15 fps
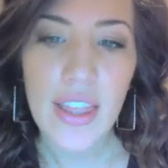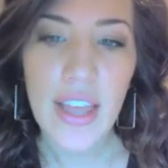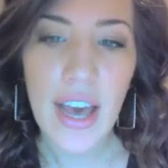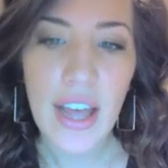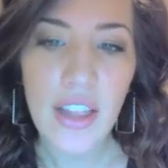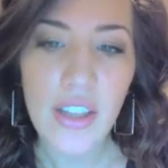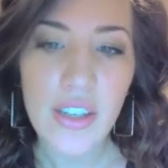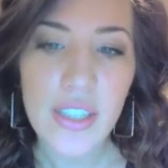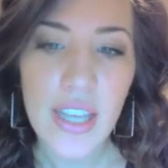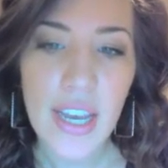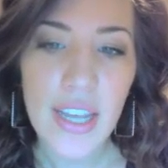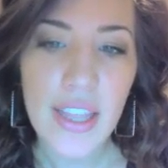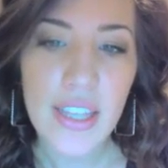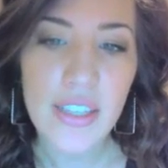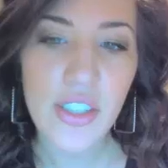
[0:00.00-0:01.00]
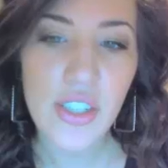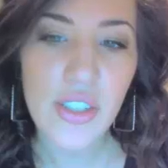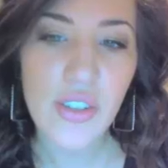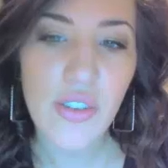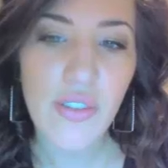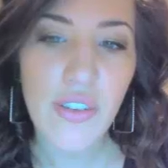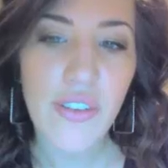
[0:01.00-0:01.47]
That looks like that's
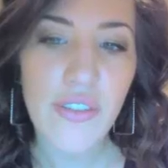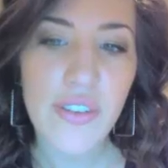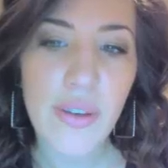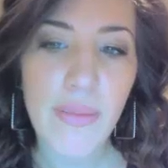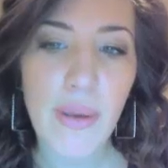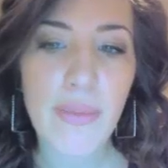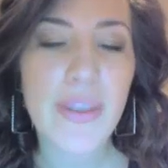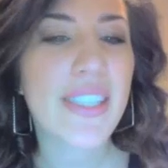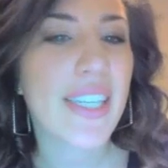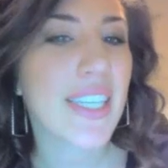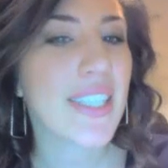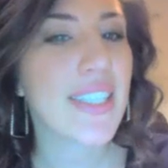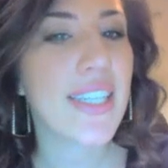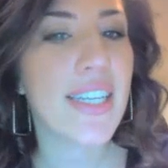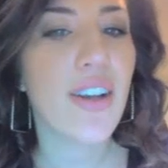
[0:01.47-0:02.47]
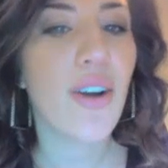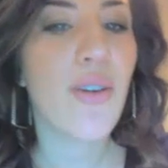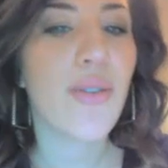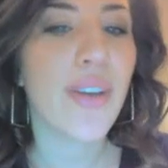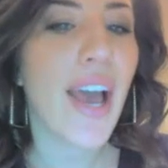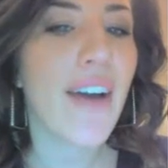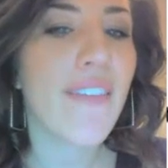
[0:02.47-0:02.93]
just over 50, maybe 16.
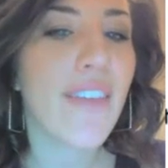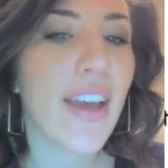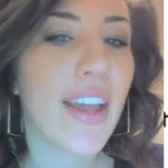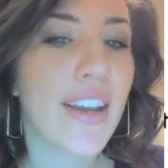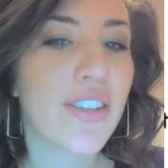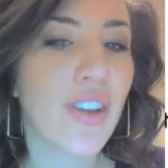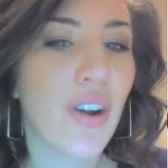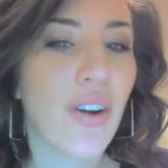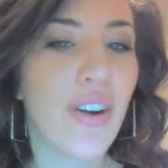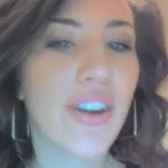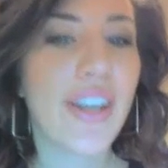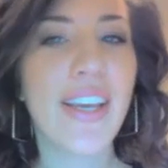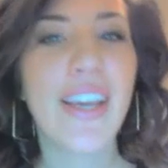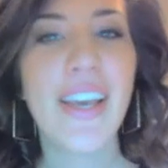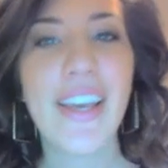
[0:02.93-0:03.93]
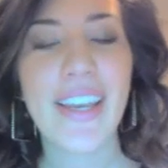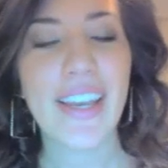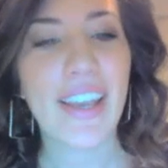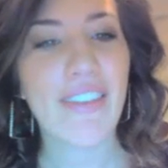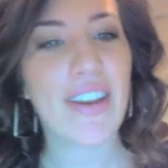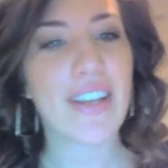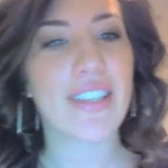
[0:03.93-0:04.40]
Oh, yeah, and it's already
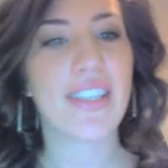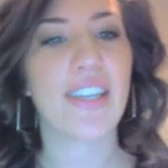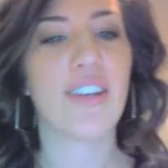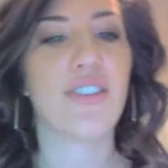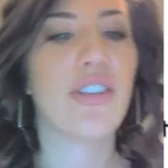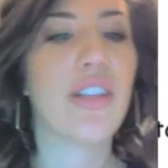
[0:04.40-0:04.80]
given us here.